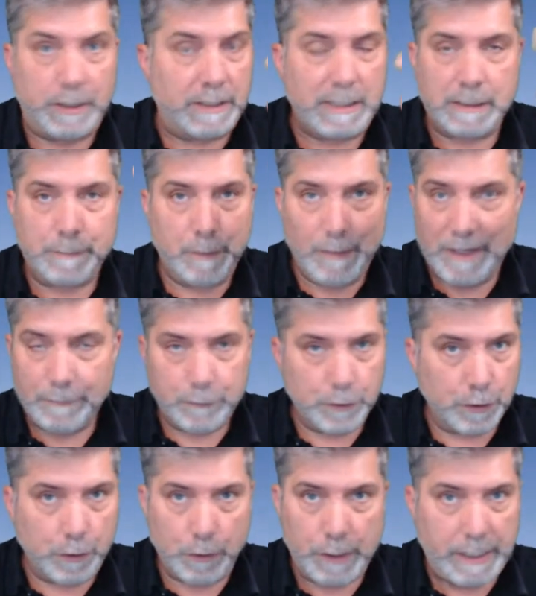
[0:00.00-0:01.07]
It doesn't mean we have to
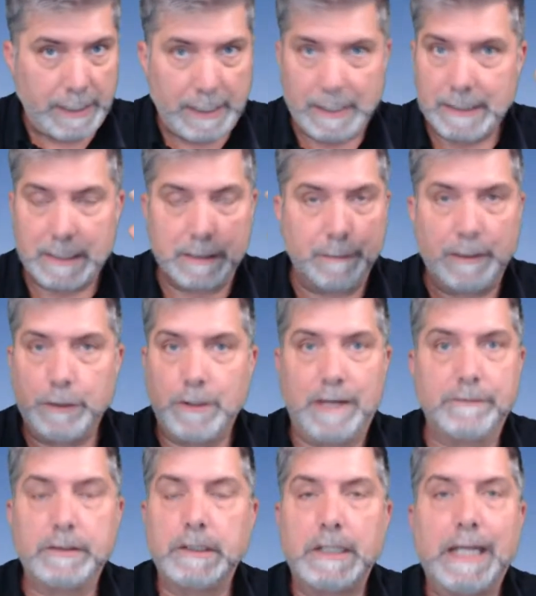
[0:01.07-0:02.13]
agree. It doesn't mean you
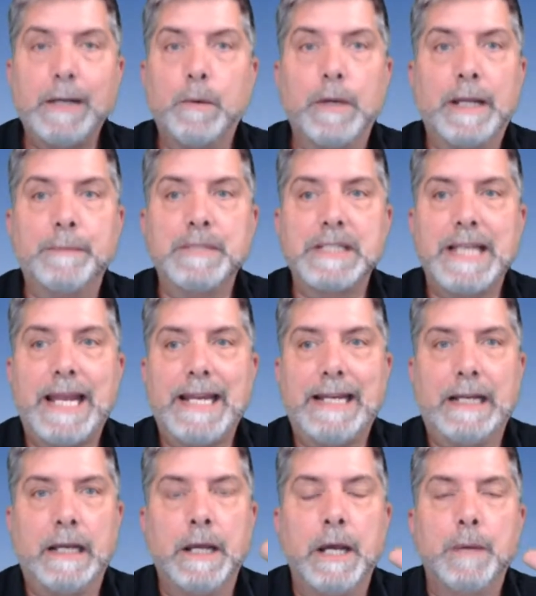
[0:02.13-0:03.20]
have to like what I'm
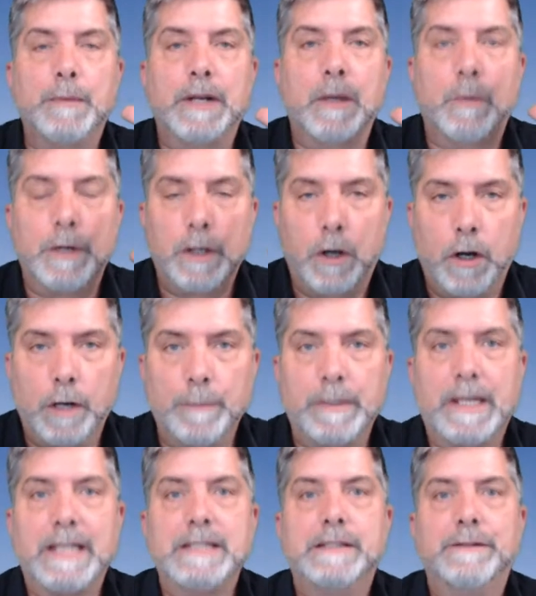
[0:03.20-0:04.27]
saying, but I want to
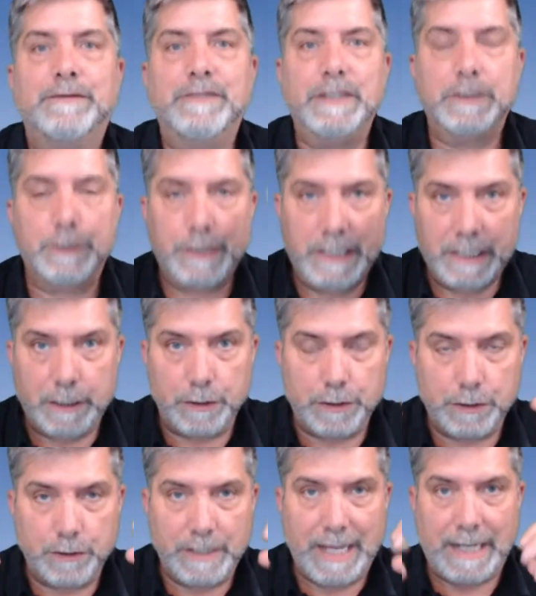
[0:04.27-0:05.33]
harmonize the field here
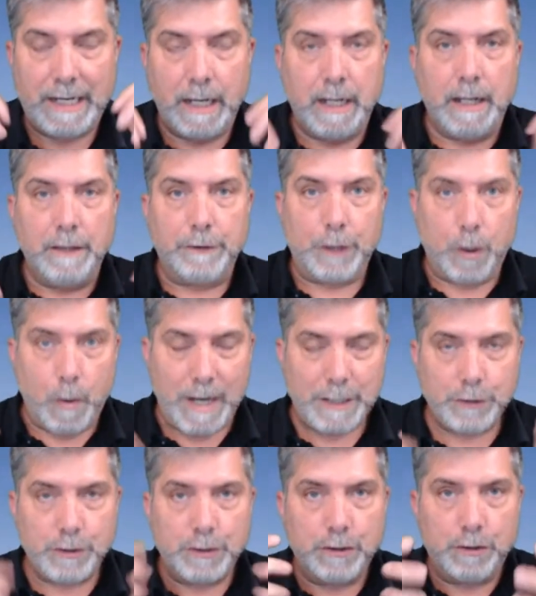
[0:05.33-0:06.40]
so that the
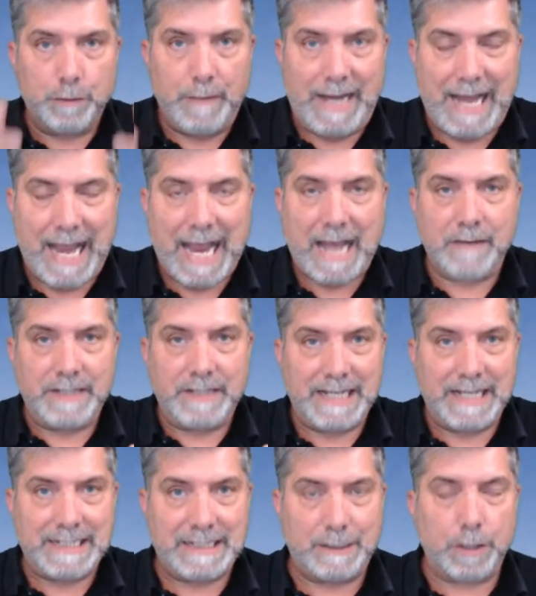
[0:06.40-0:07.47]
questions you may have,
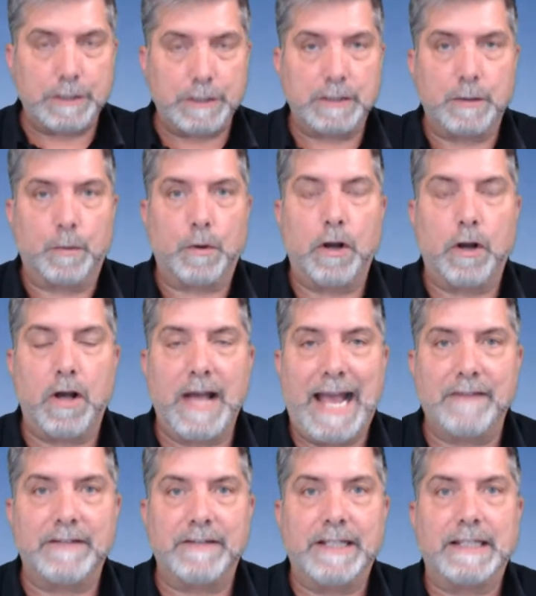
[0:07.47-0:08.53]
the thoughts that we're all
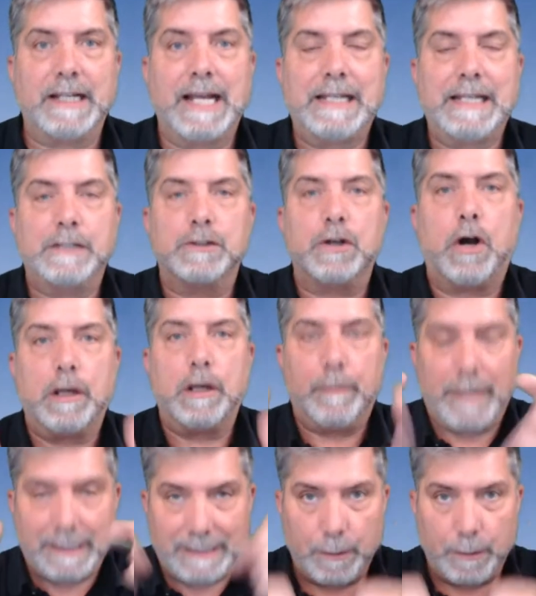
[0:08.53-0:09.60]
having that I can talk
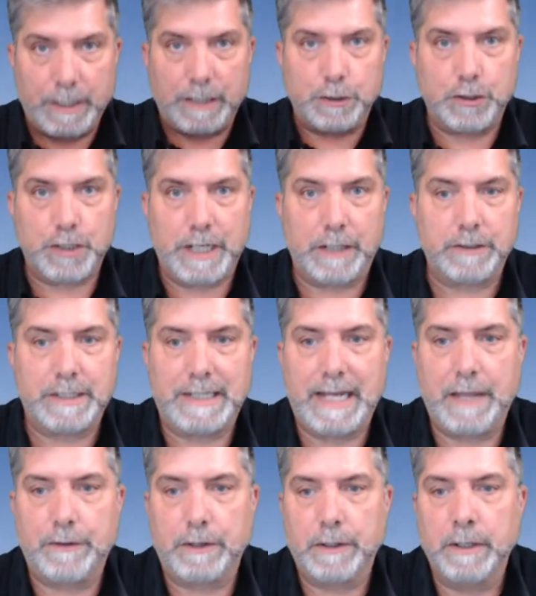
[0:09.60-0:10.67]
about, that we can share
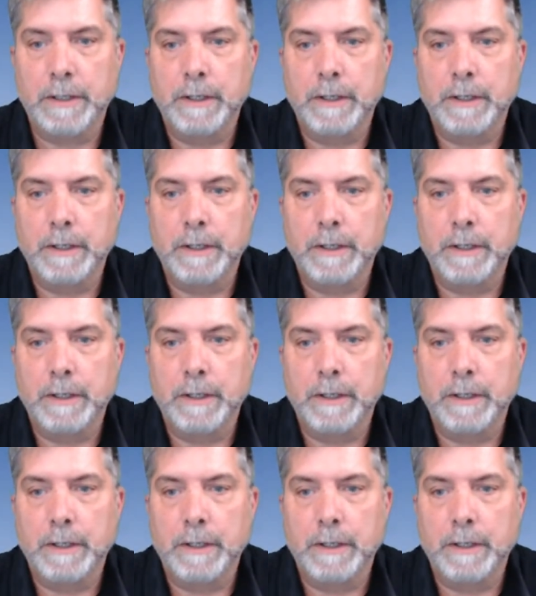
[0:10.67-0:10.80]
together.